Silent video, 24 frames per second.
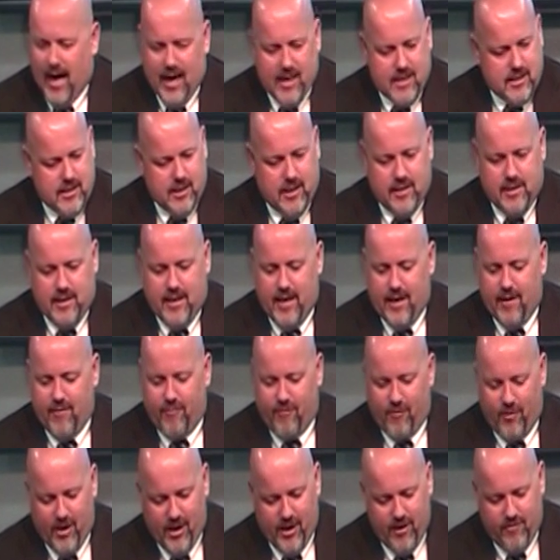I couldn't get
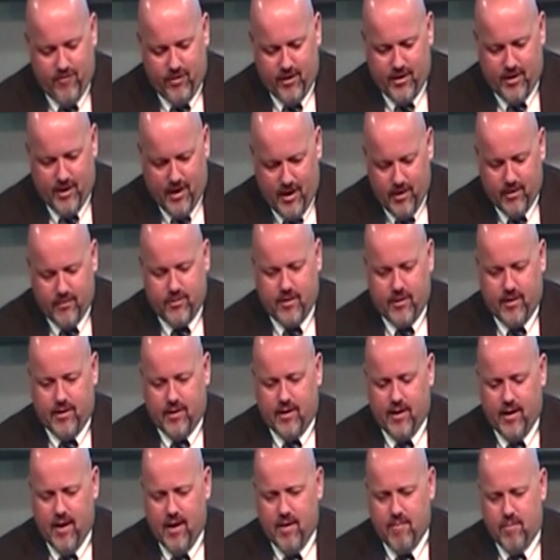free for nothing.
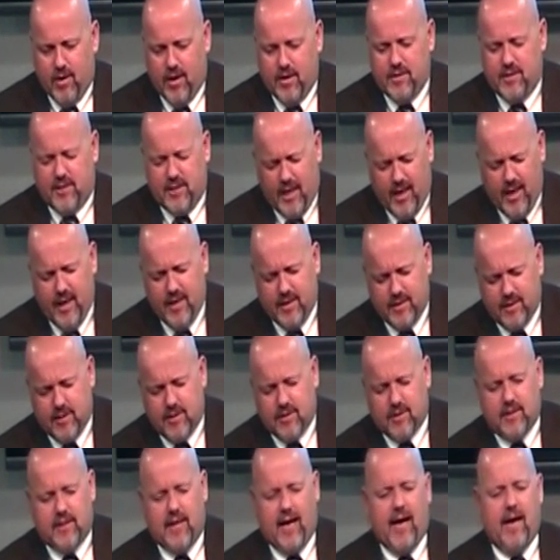But
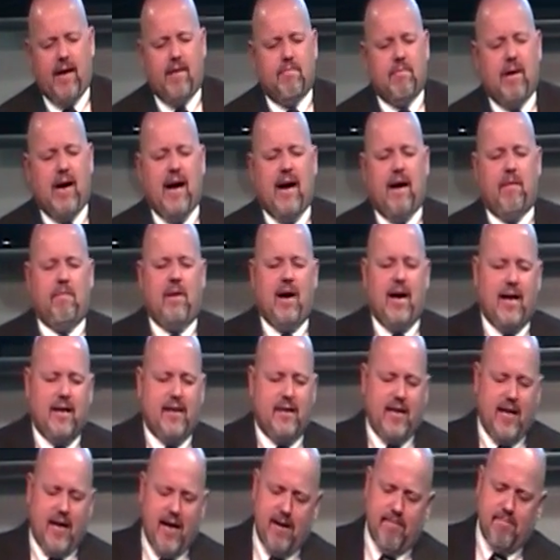Jesus came by
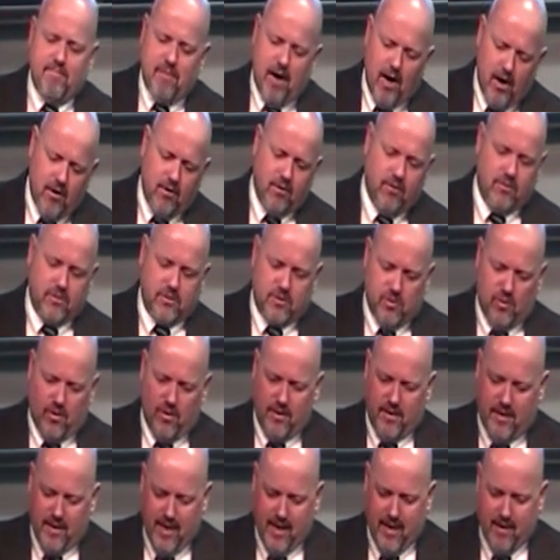my dead bones
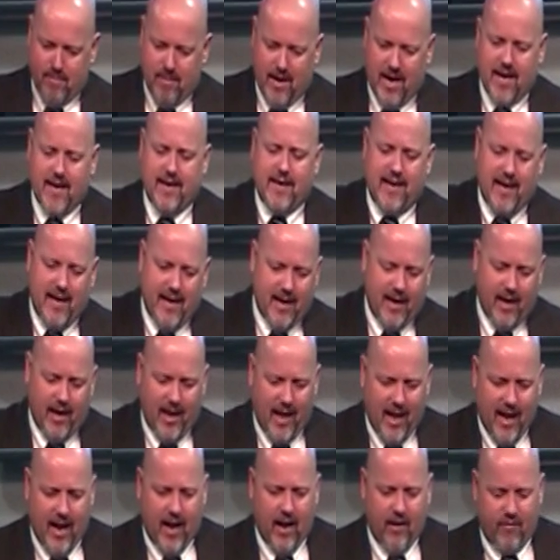one day, my dead
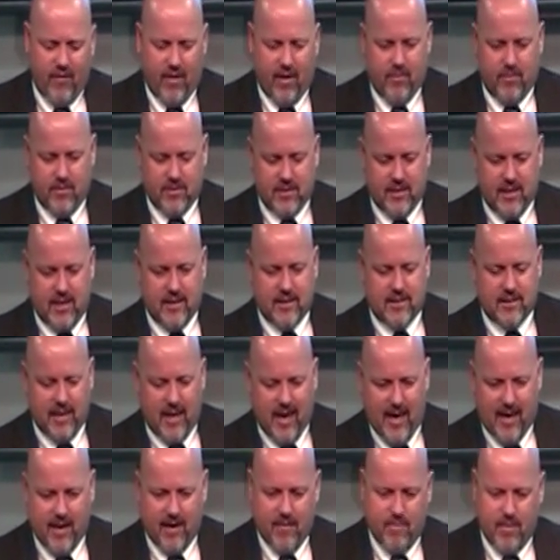life that was
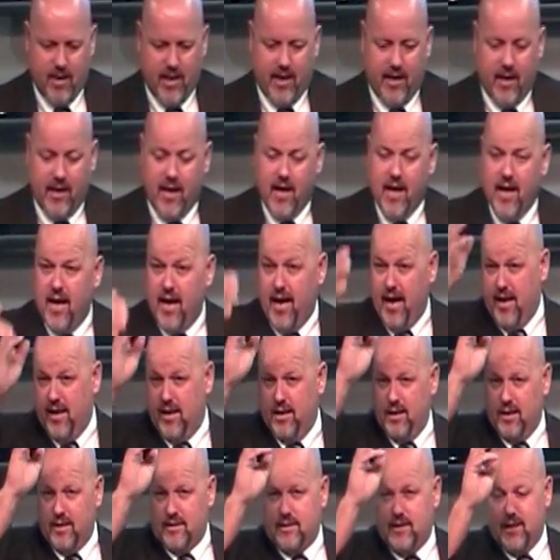inside of me. He
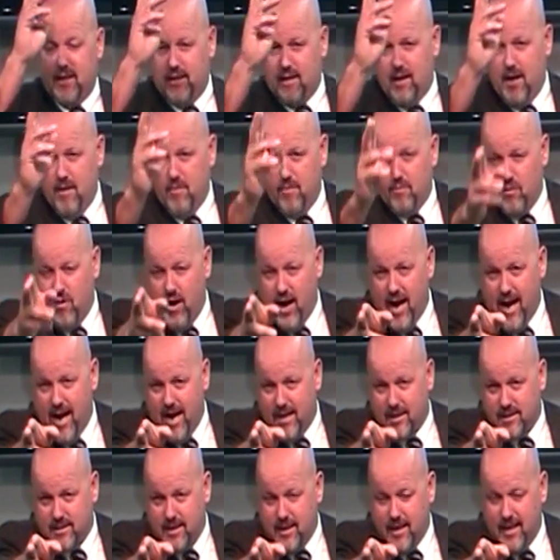looked at them
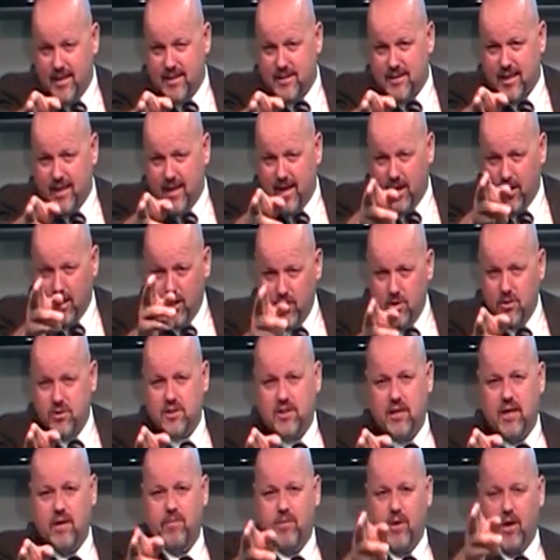rags and he said,
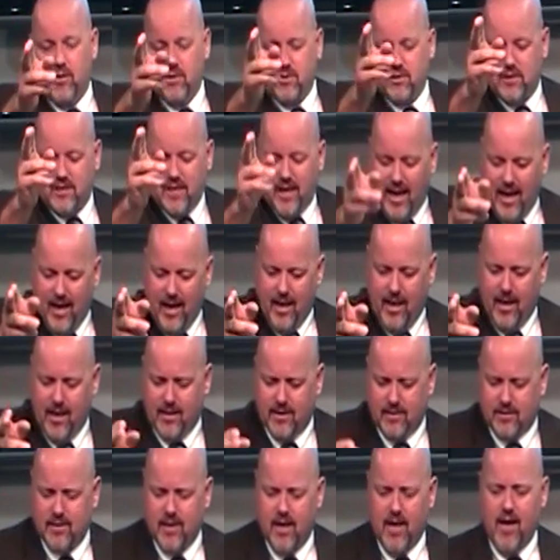loosen those
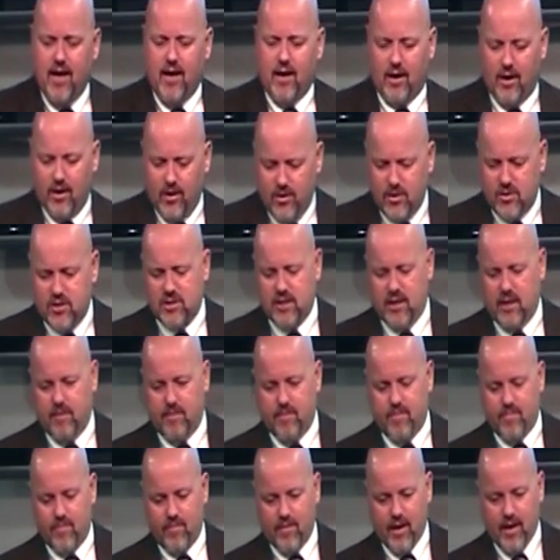chains.
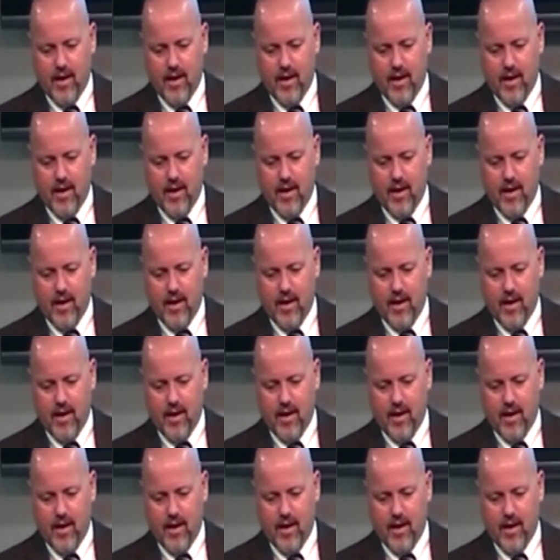Loosen